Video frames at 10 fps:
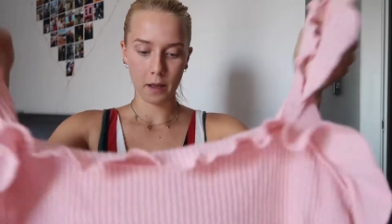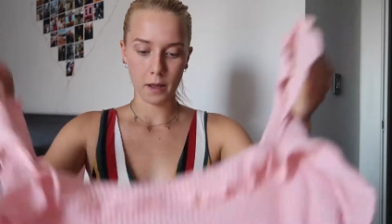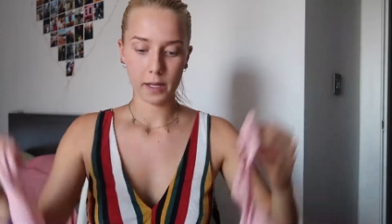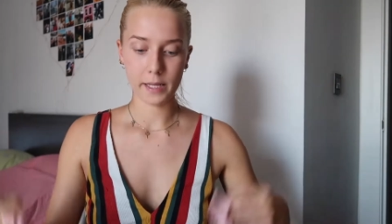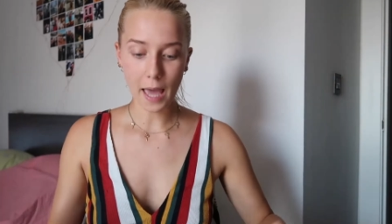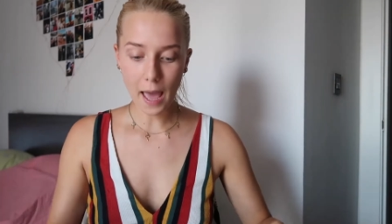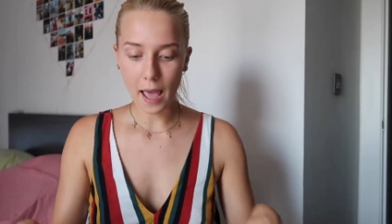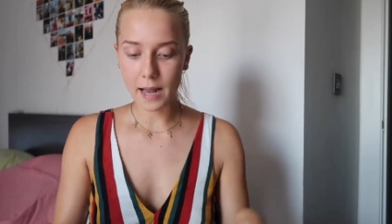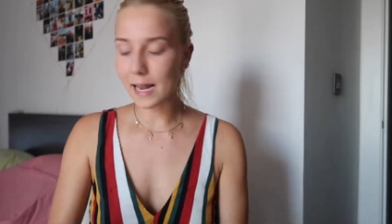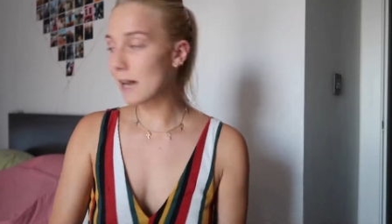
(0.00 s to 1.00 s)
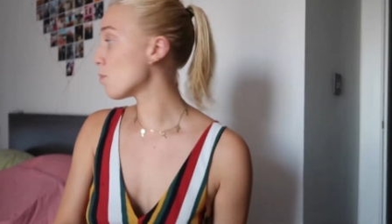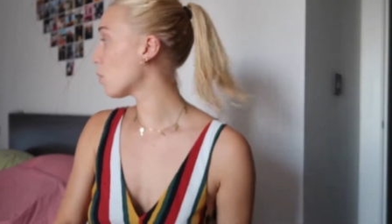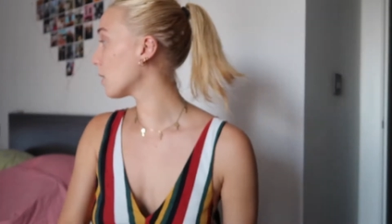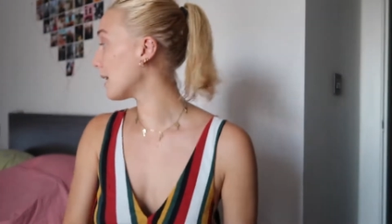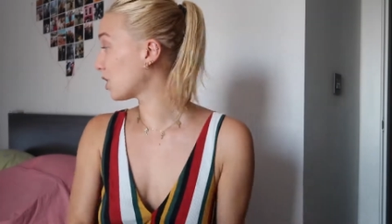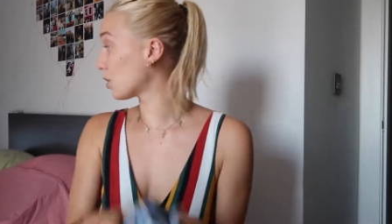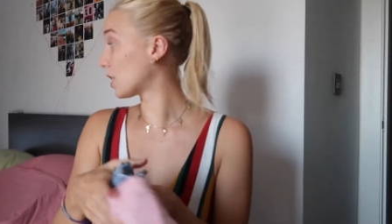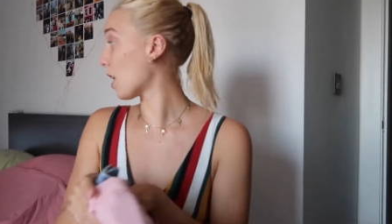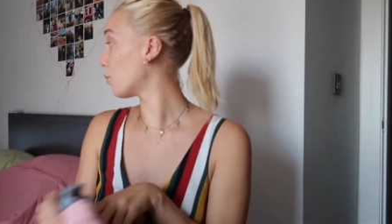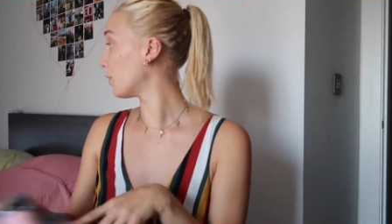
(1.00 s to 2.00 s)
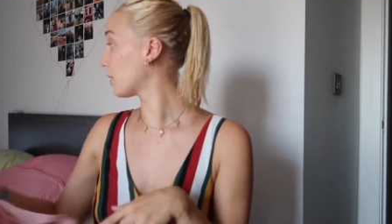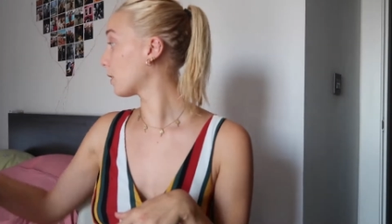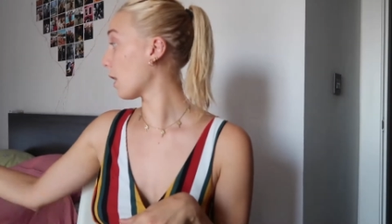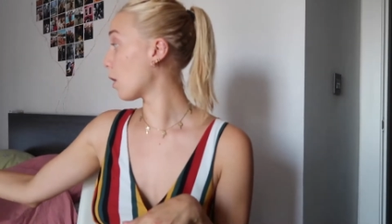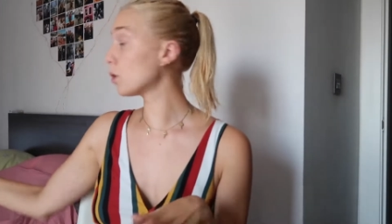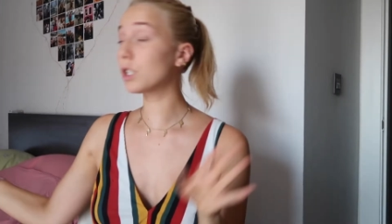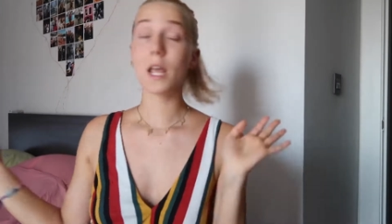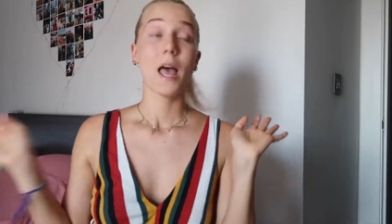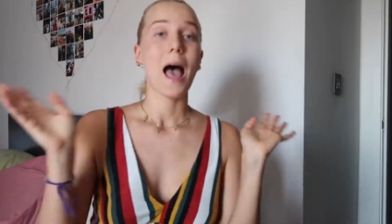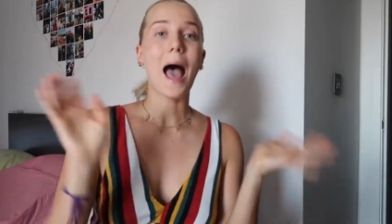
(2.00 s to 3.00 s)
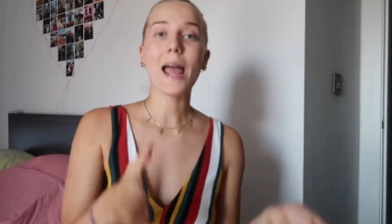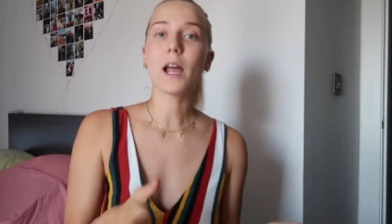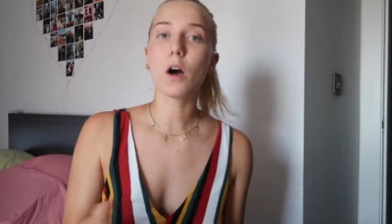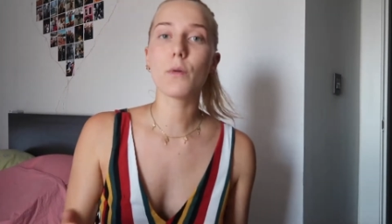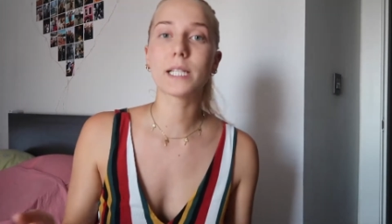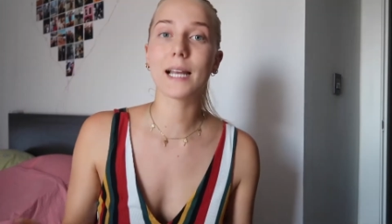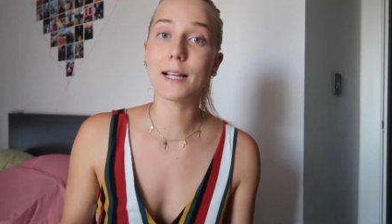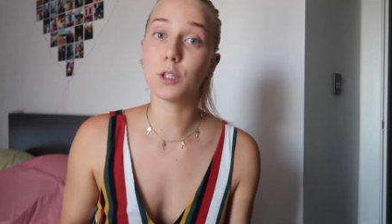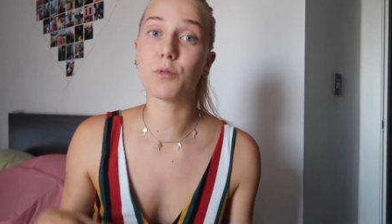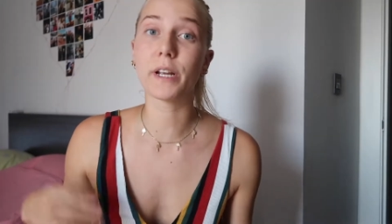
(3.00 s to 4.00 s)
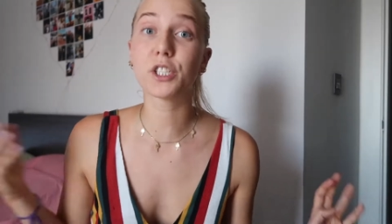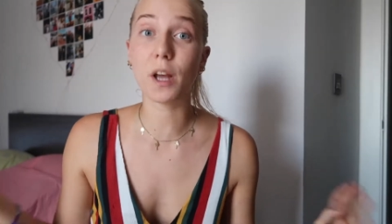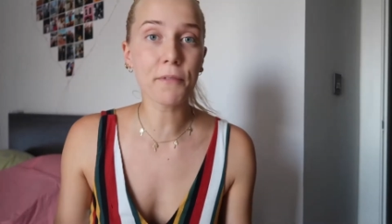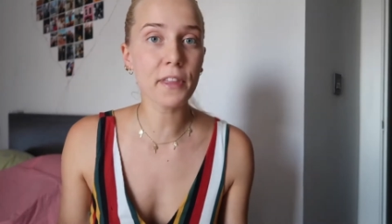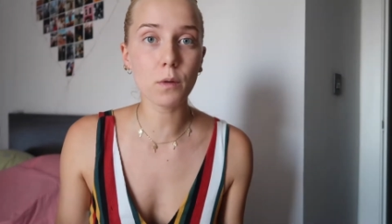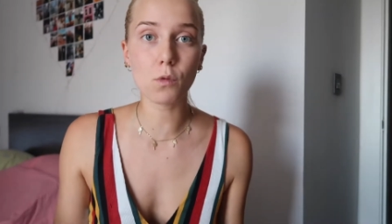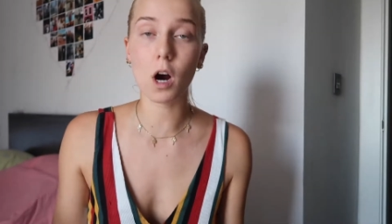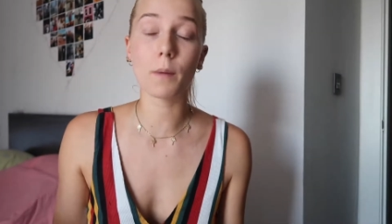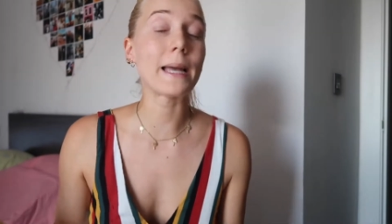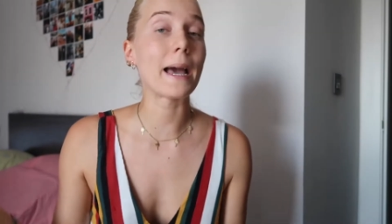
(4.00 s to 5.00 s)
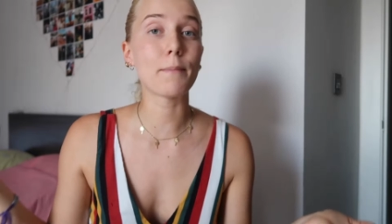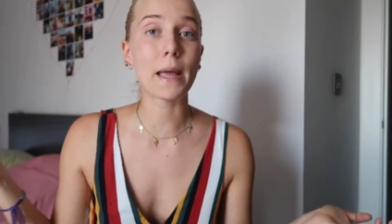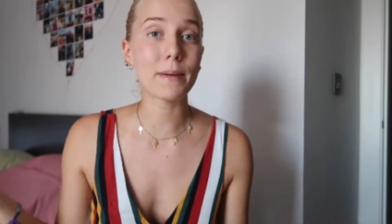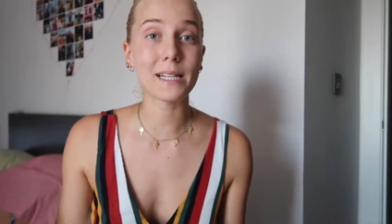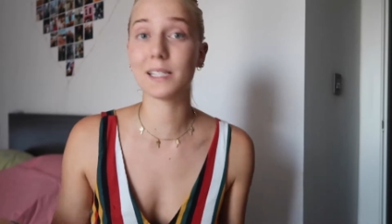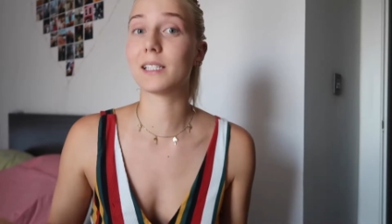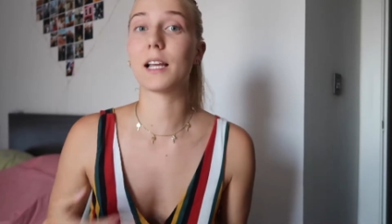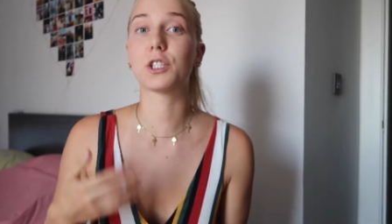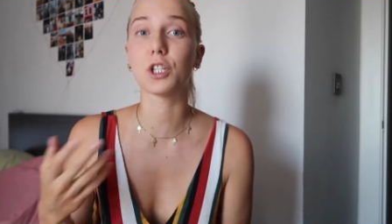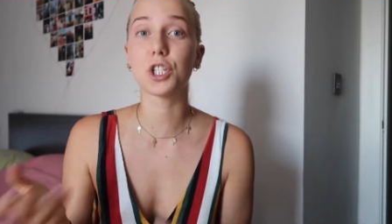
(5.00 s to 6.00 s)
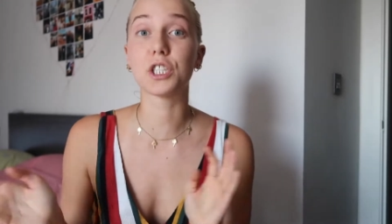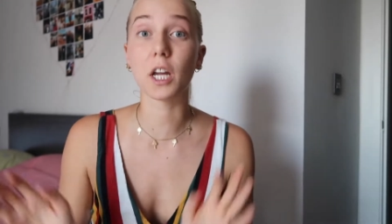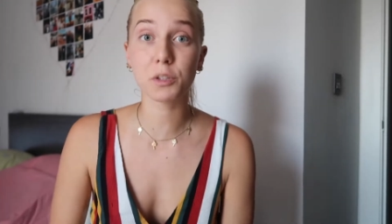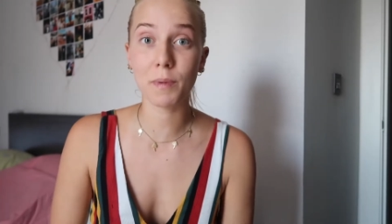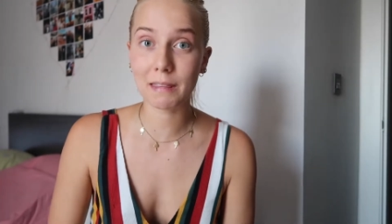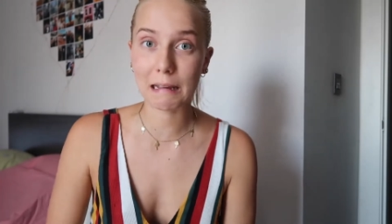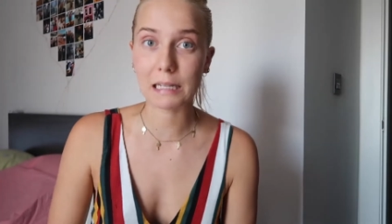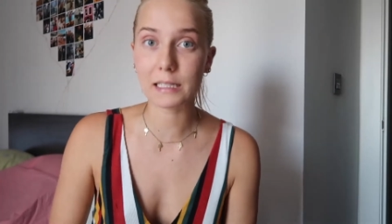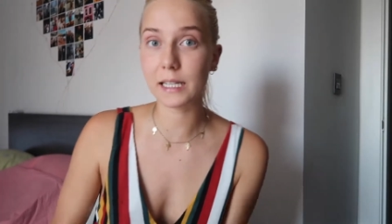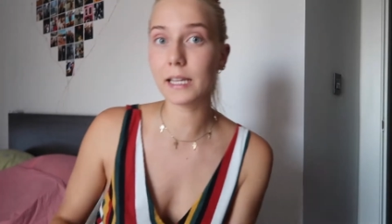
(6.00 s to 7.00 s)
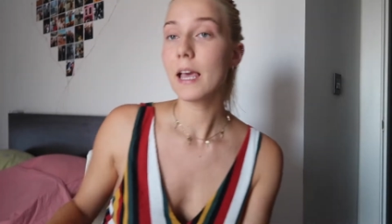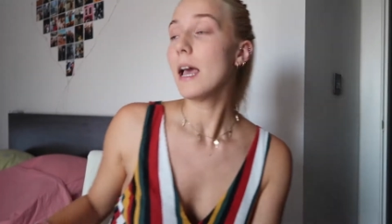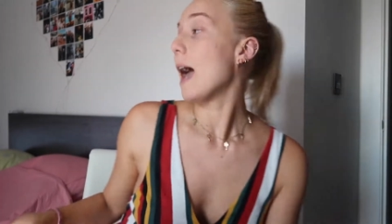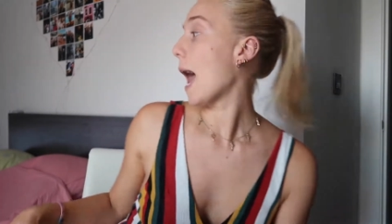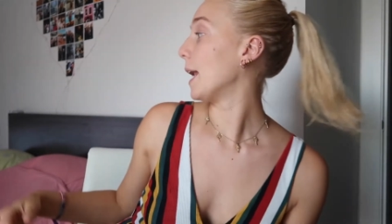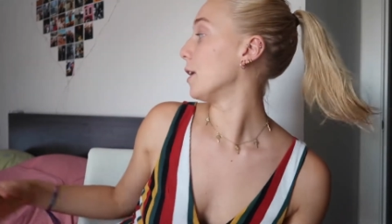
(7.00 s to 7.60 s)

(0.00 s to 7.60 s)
uh, yeah and then more or less you're done with clothes i always like to bring something warm yeah maybe this is like such a dutch mentality i